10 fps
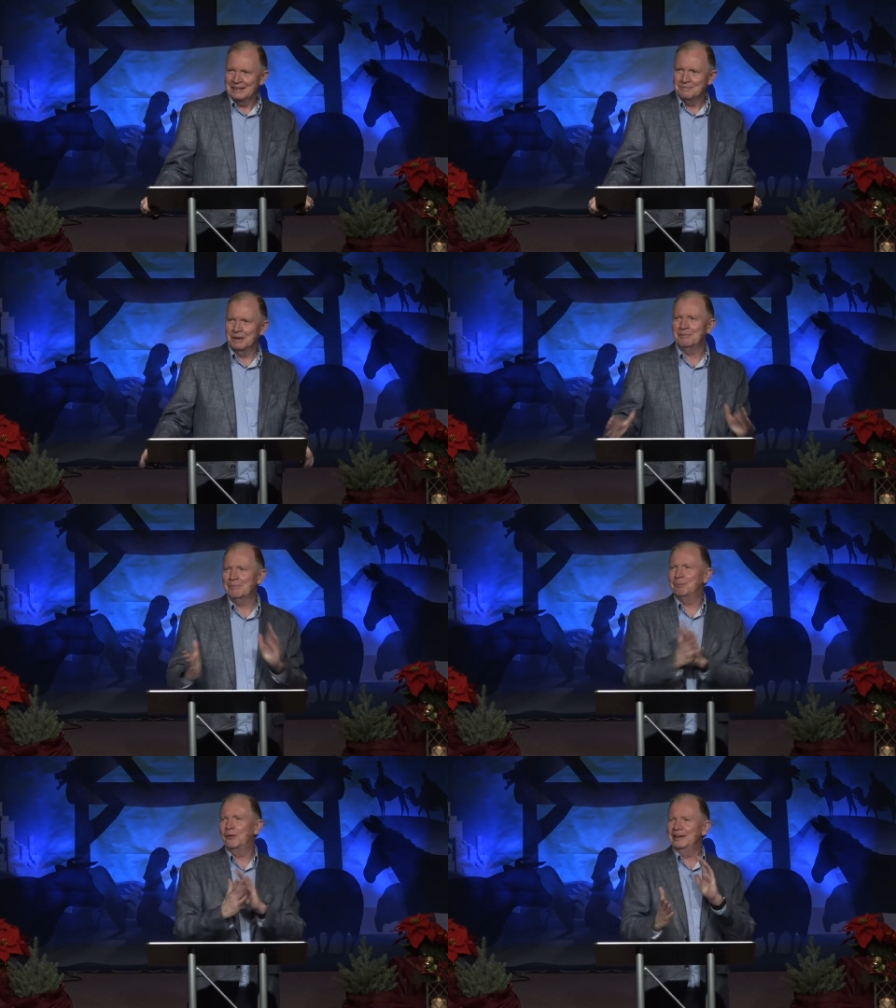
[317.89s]
But my
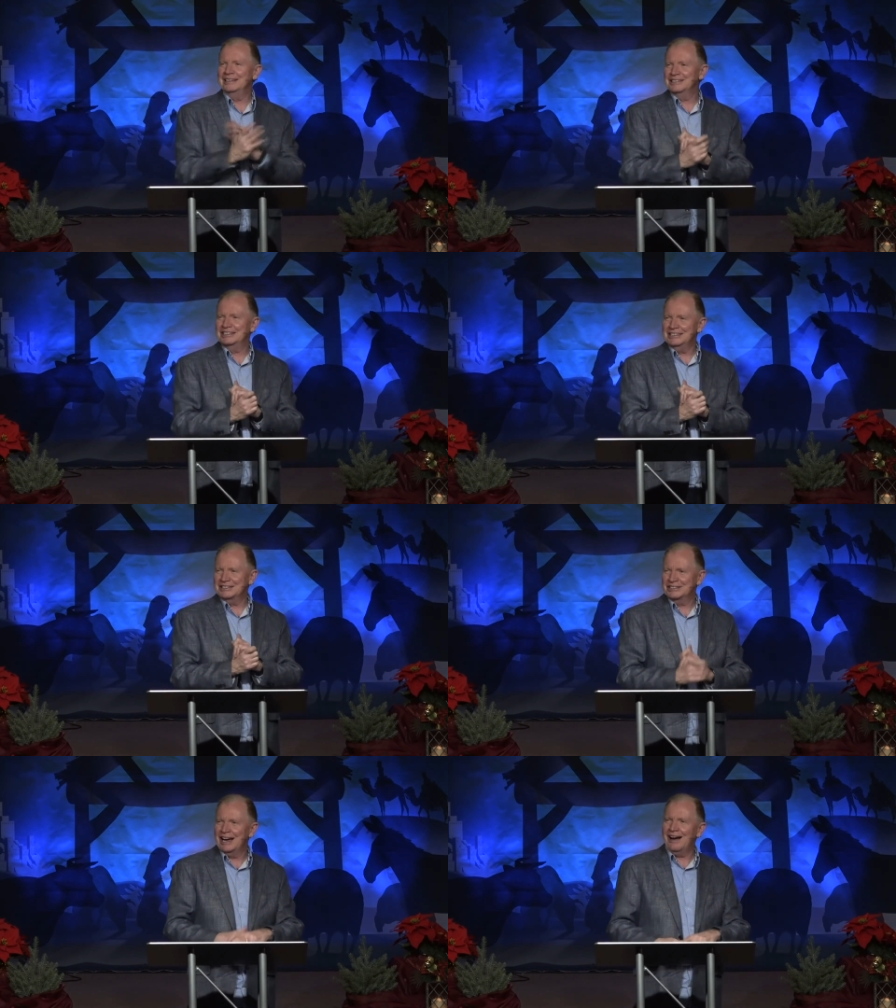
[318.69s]
point is
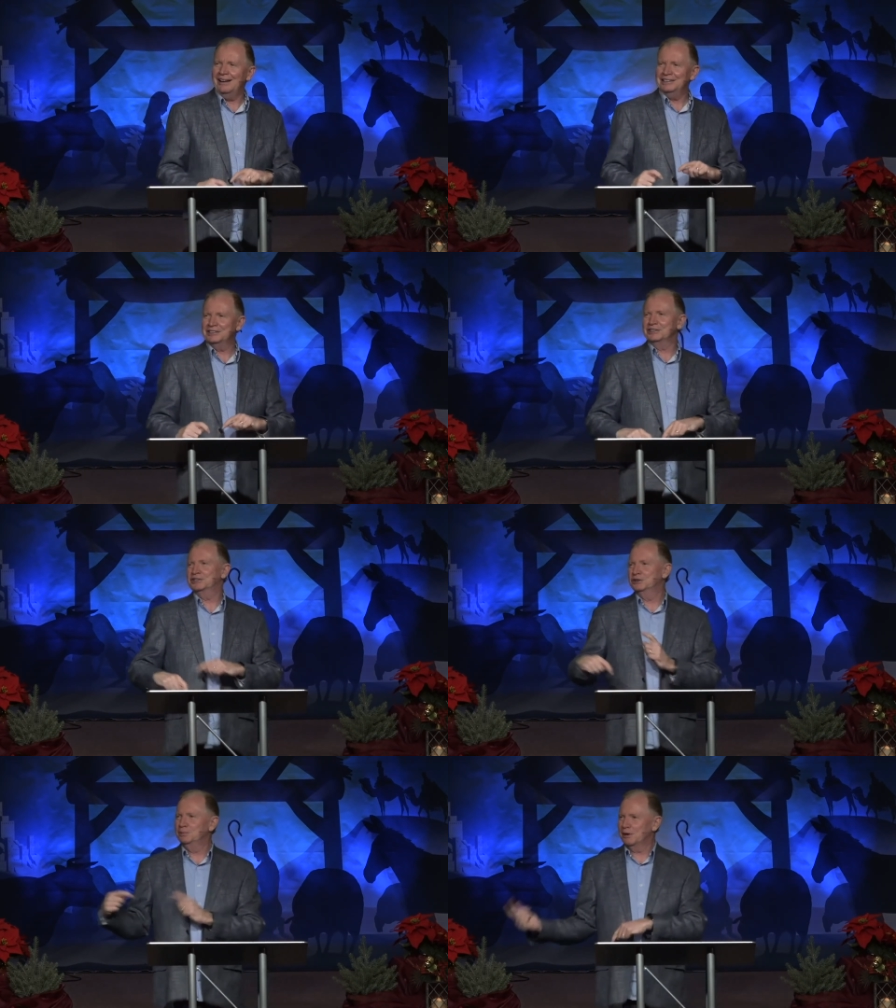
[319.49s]
this God is a
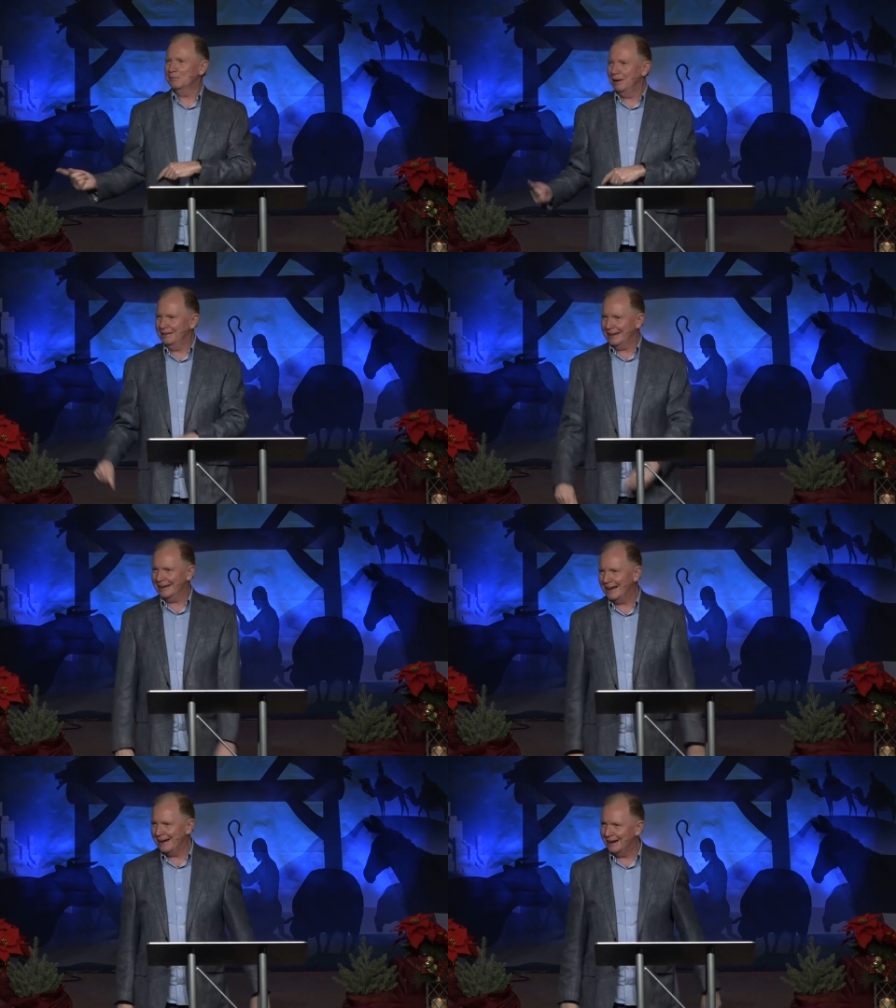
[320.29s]
superabundant
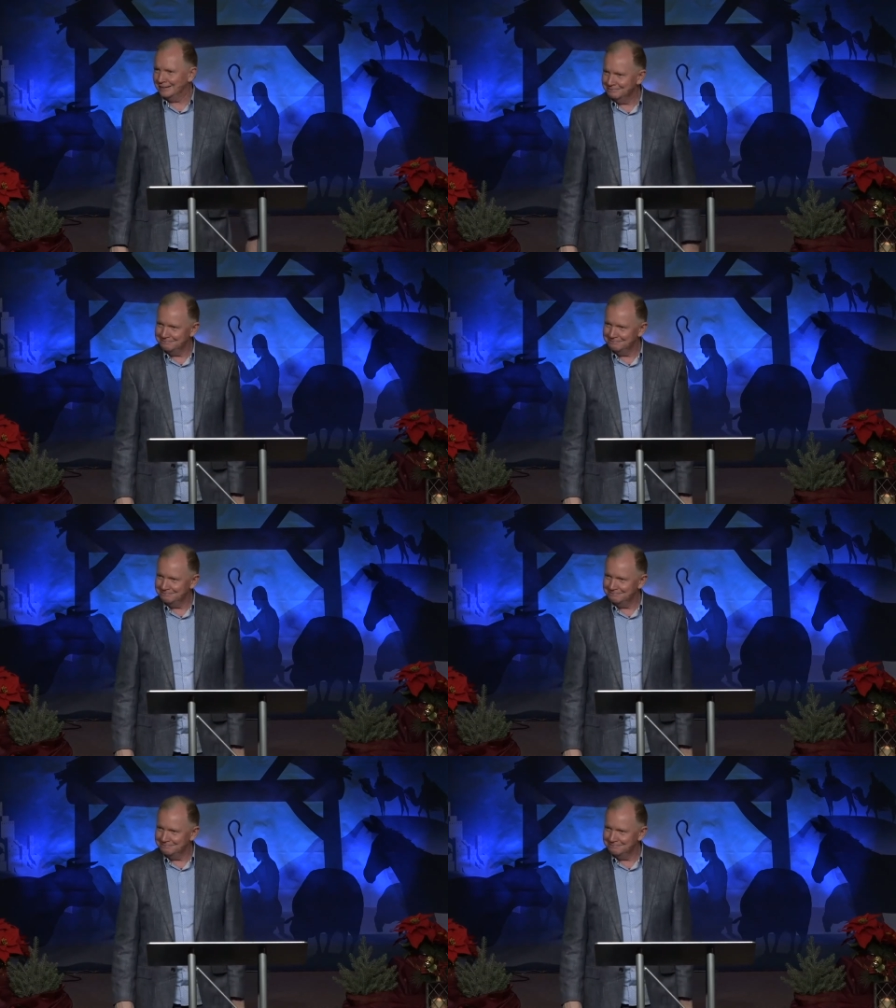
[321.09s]
God.